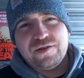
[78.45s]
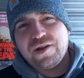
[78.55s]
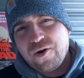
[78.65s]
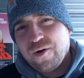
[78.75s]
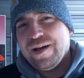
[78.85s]

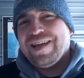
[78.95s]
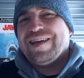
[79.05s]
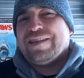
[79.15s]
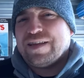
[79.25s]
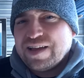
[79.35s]
So
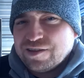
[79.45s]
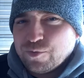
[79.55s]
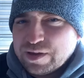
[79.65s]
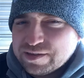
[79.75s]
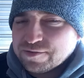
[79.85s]

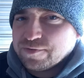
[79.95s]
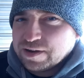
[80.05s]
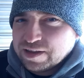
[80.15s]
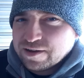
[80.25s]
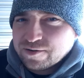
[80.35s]
last week's
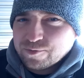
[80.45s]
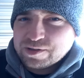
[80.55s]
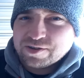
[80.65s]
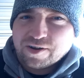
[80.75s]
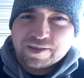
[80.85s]
video,
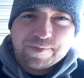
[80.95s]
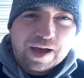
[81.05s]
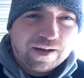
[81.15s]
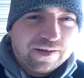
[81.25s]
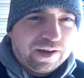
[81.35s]
we talked
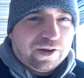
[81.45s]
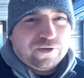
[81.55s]
about